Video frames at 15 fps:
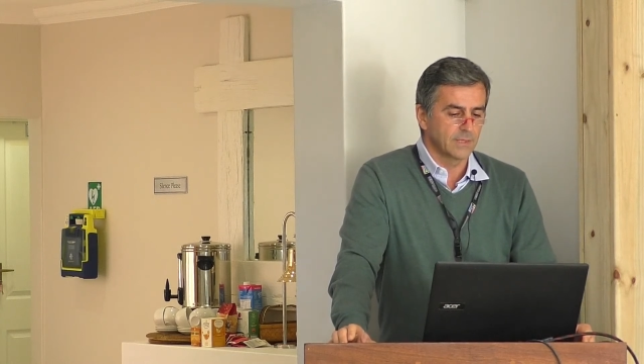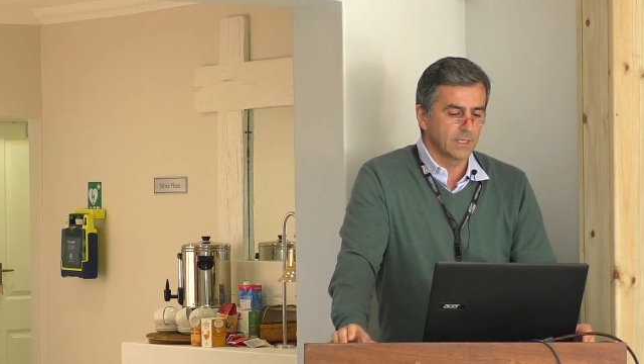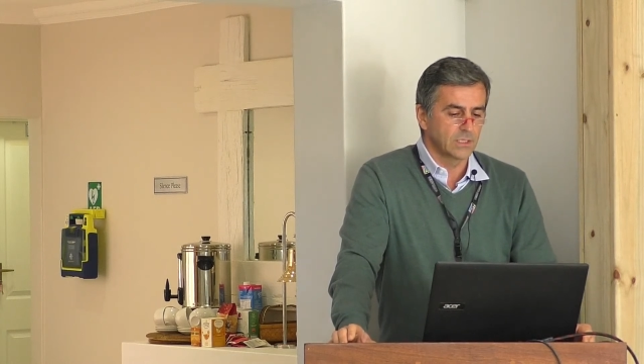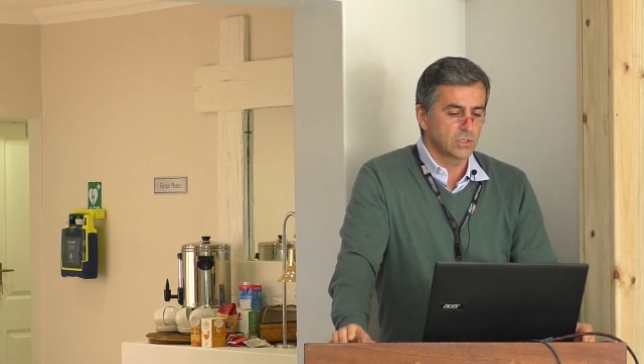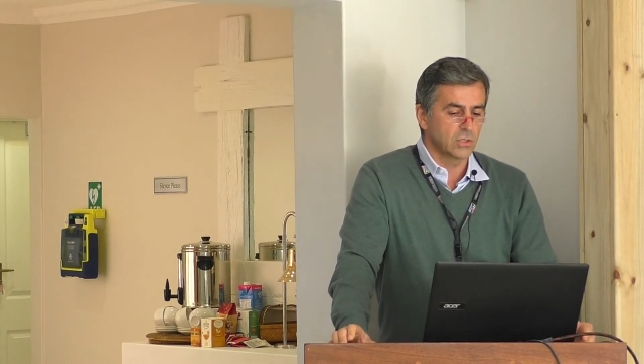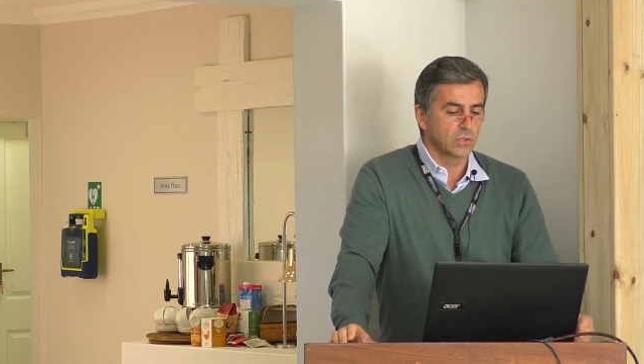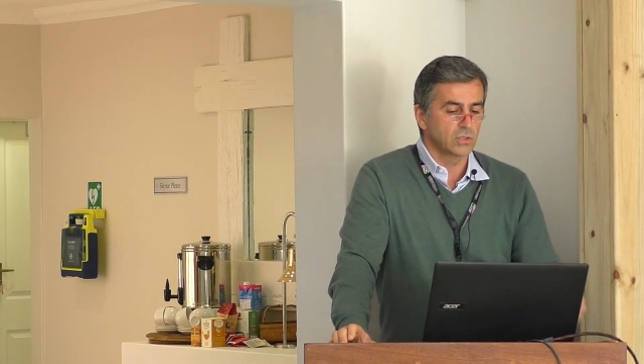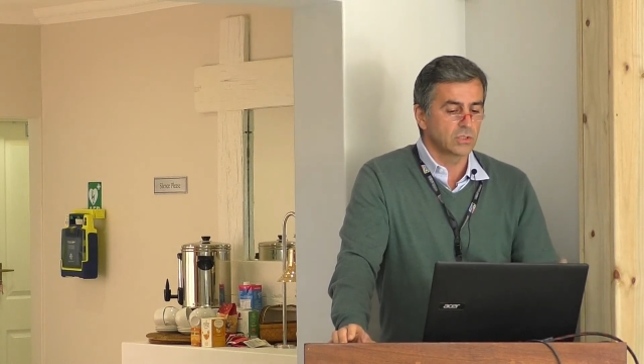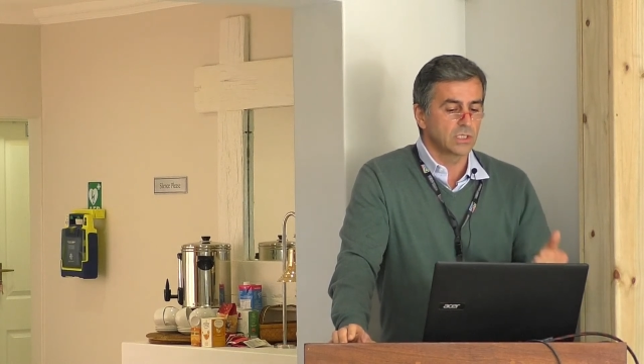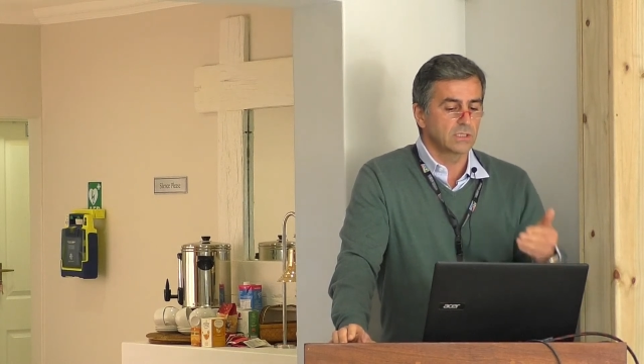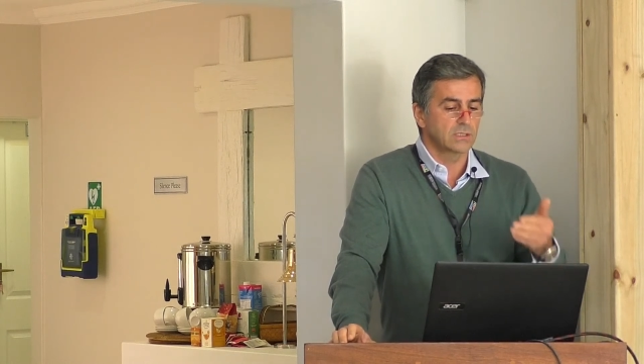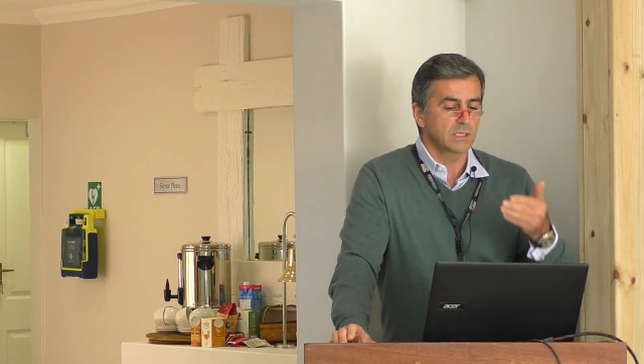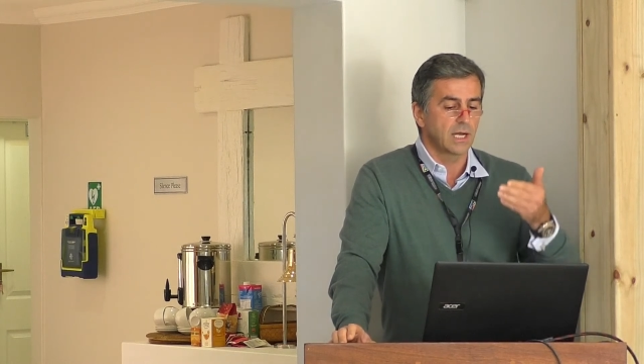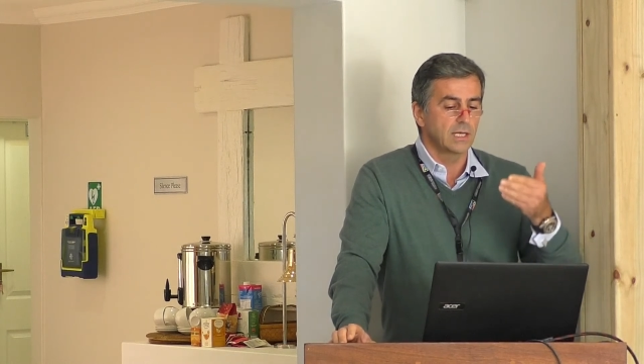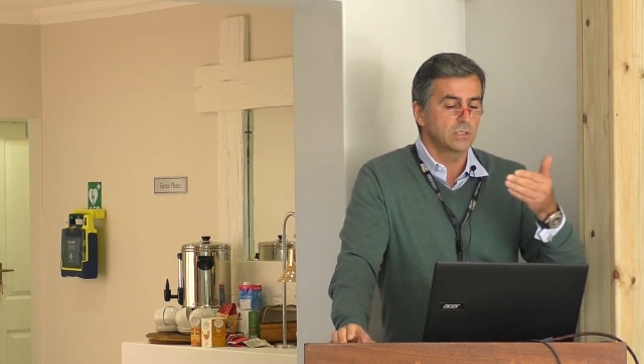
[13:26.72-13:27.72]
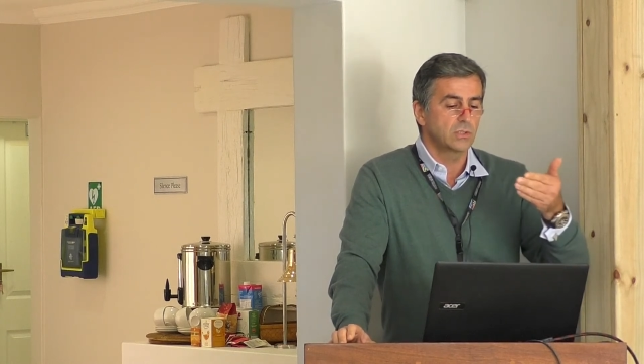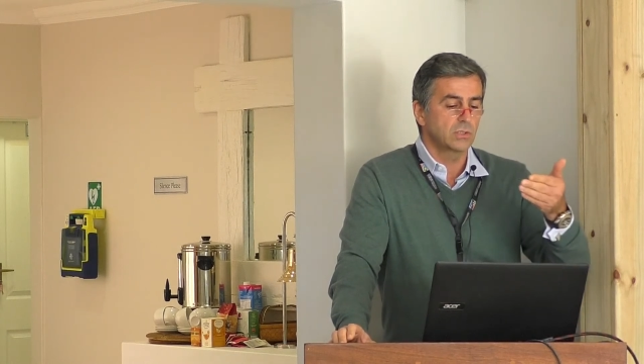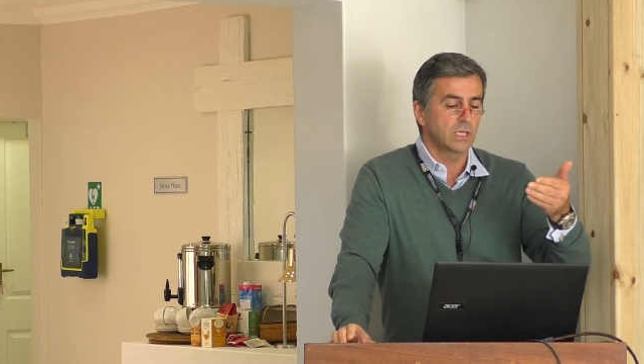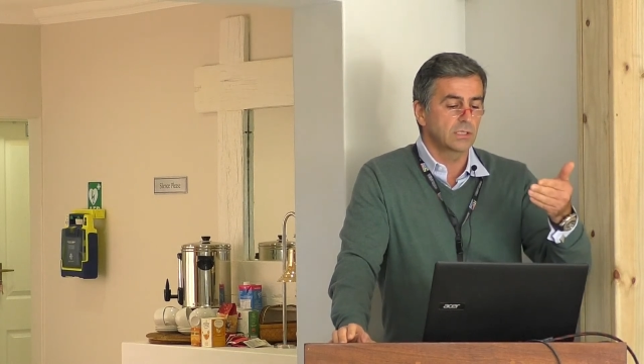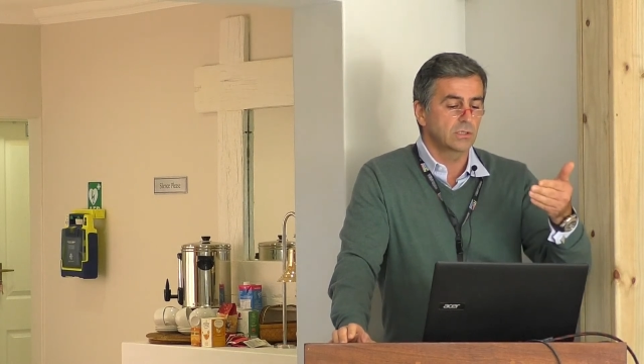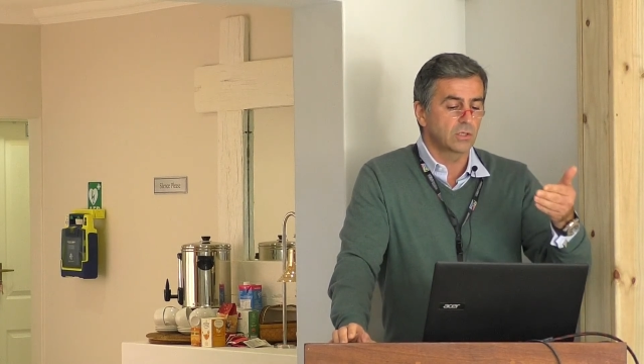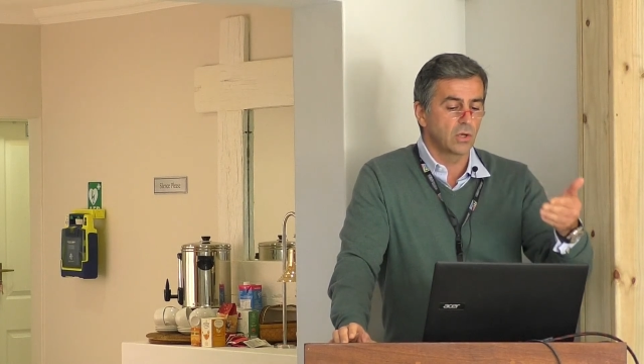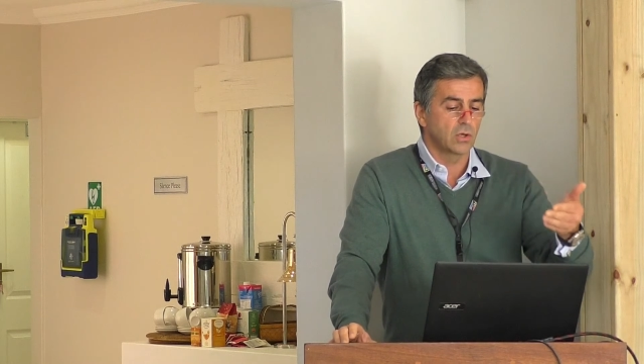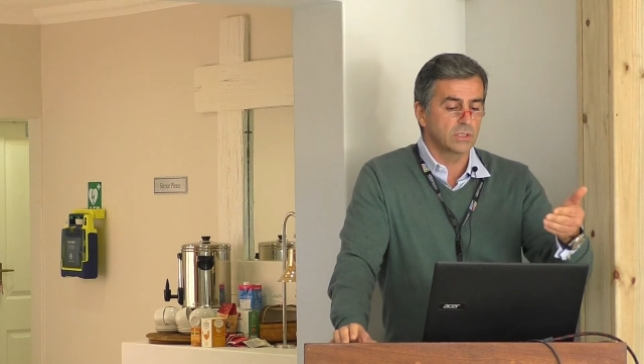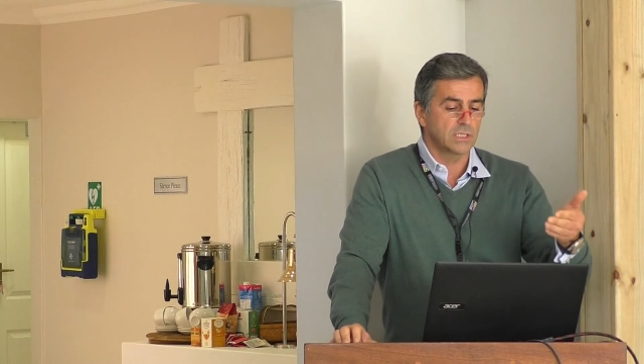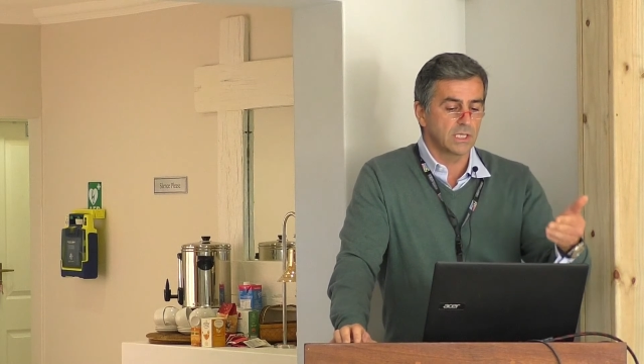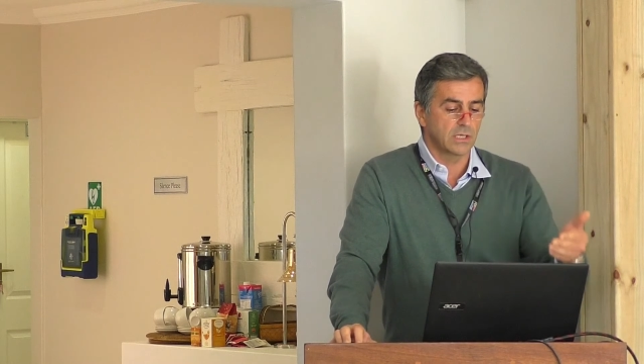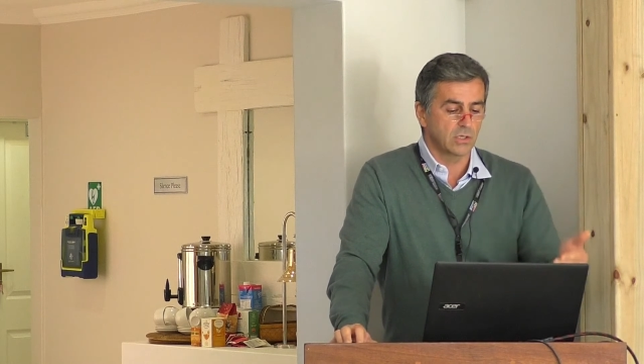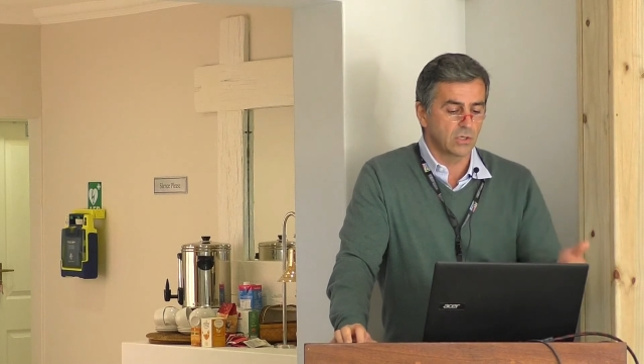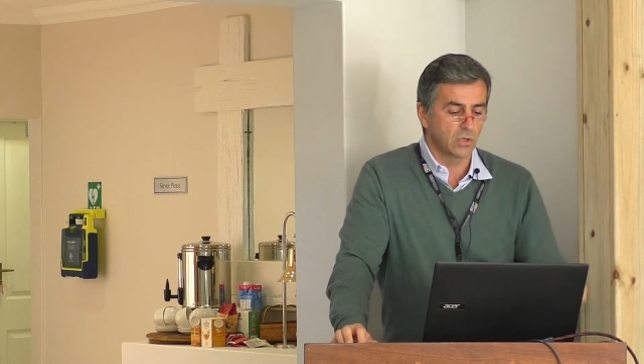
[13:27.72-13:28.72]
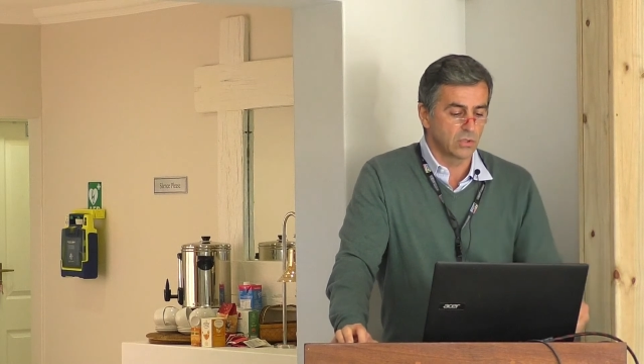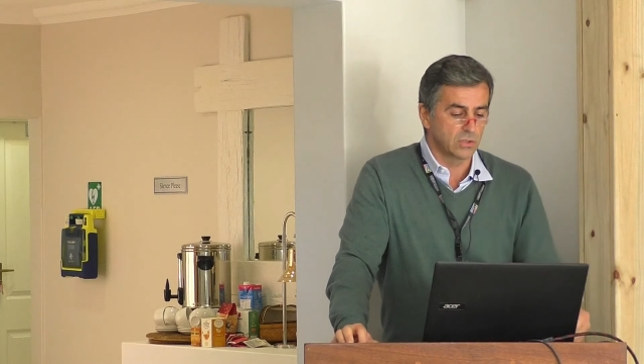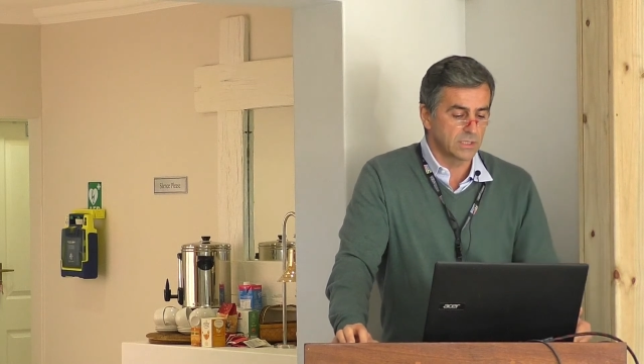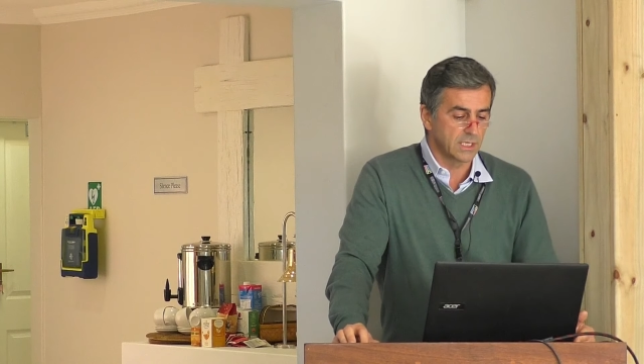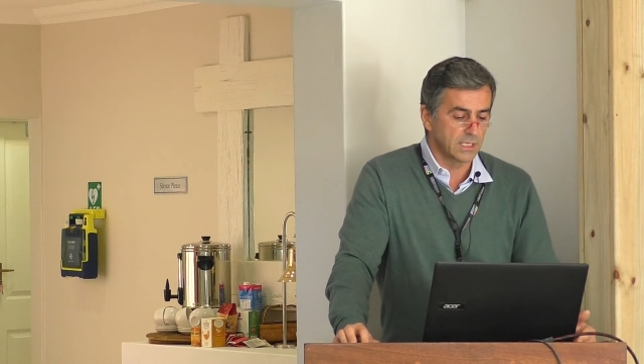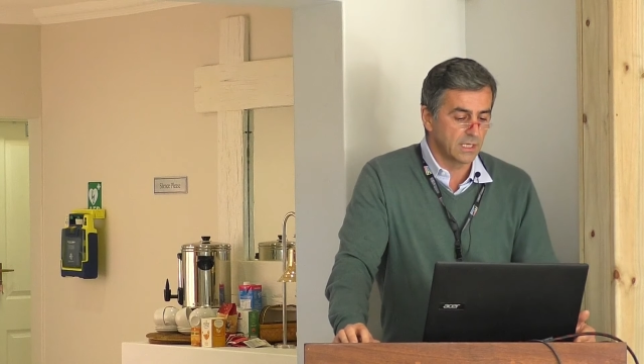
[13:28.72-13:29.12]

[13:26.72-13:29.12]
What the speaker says: So she tries to get closer and closer.